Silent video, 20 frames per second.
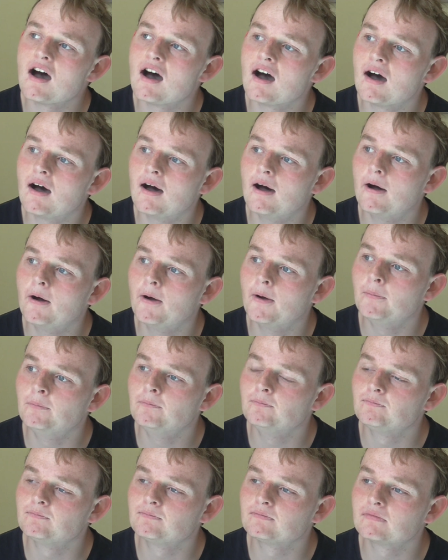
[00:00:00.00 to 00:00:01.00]
So
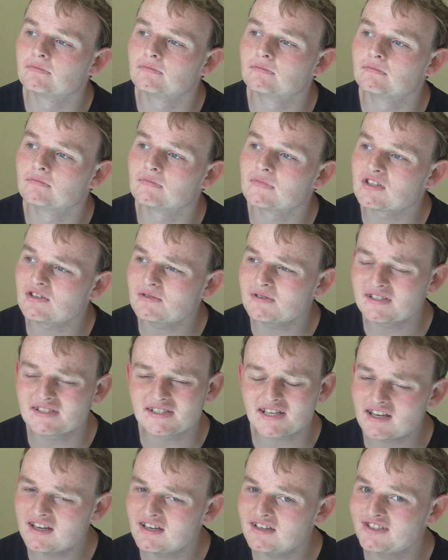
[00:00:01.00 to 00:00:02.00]
it's
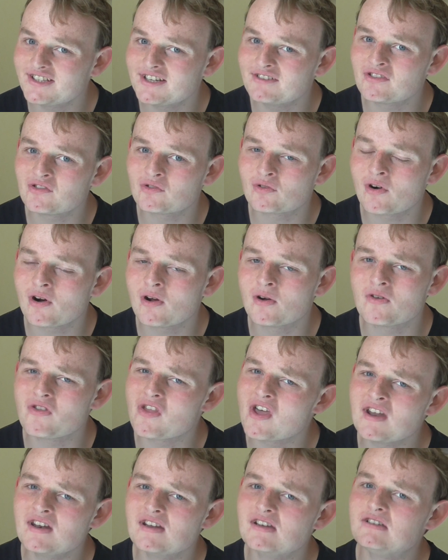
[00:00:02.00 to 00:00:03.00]
second year in a row.
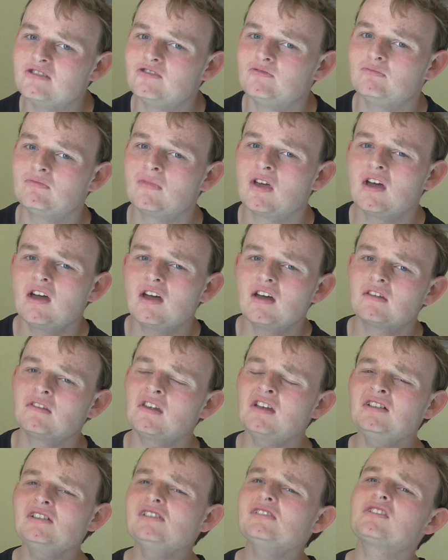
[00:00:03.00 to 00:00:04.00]
They
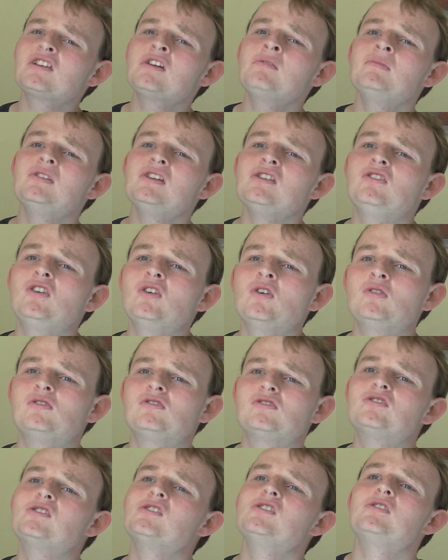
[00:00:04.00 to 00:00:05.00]
need something
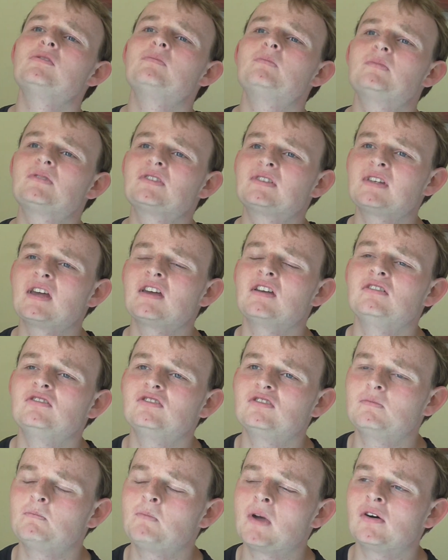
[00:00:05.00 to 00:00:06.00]
good to
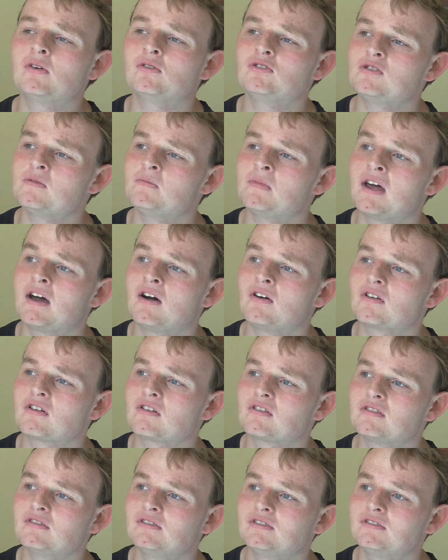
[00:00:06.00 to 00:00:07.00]
stage Belgium now,
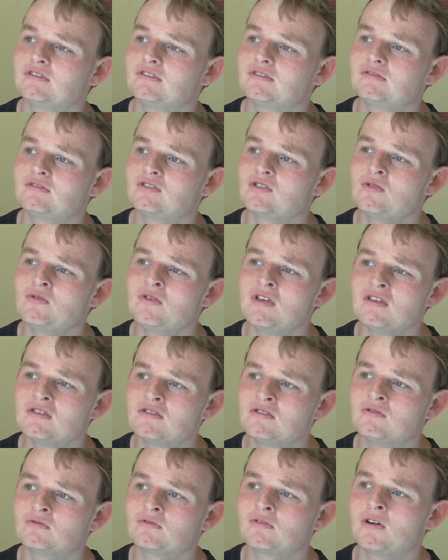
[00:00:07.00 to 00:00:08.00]
because 2
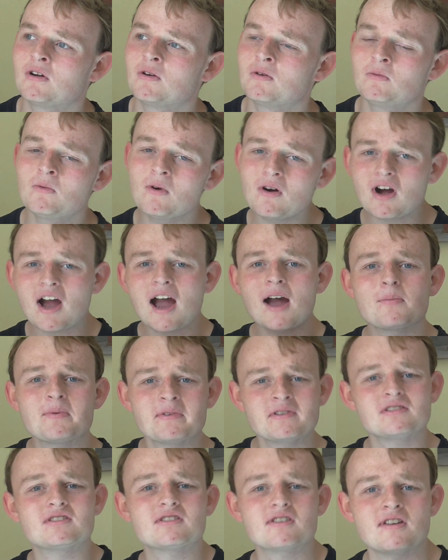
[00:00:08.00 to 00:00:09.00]
years in a row. What
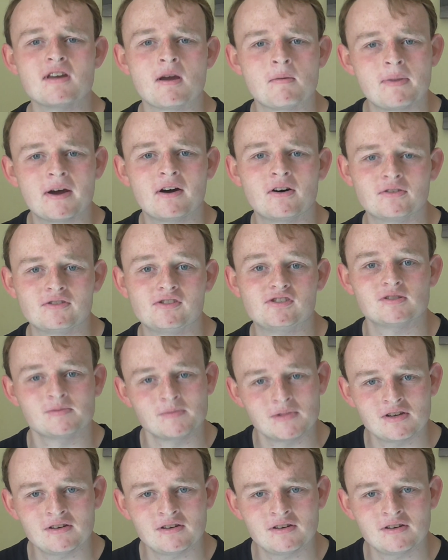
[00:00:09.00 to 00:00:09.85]
happened to you, Belgium?